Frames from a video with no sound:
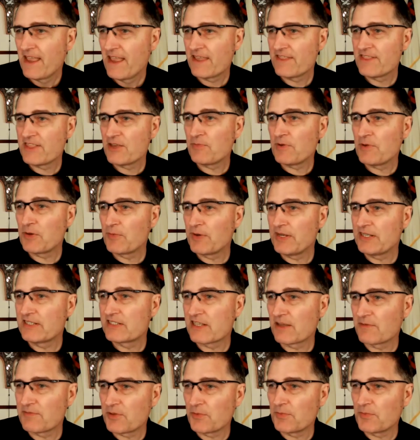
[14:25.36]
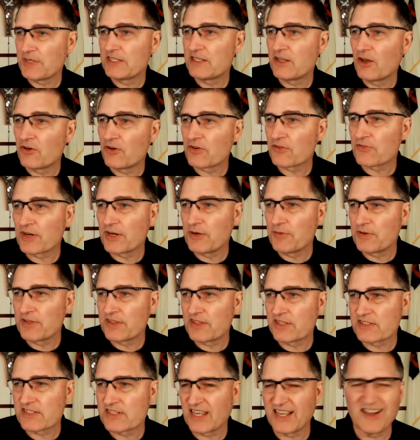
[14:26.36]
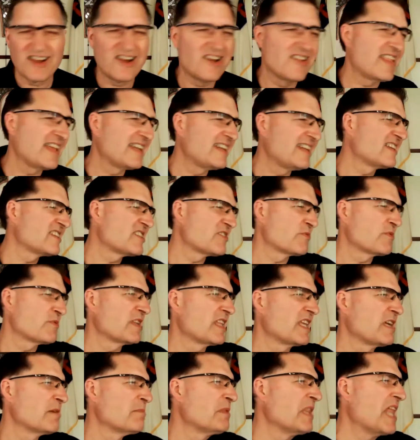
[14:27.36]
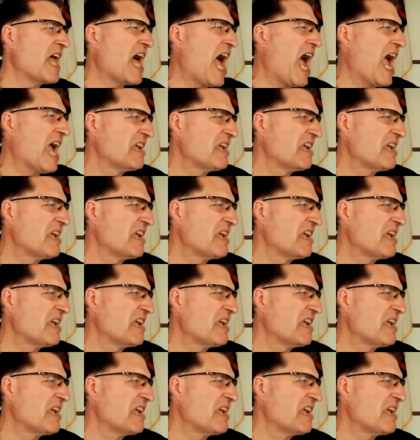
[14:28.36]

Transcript: And then we read something we don't agree with and say, Oh, that doesn't really apply.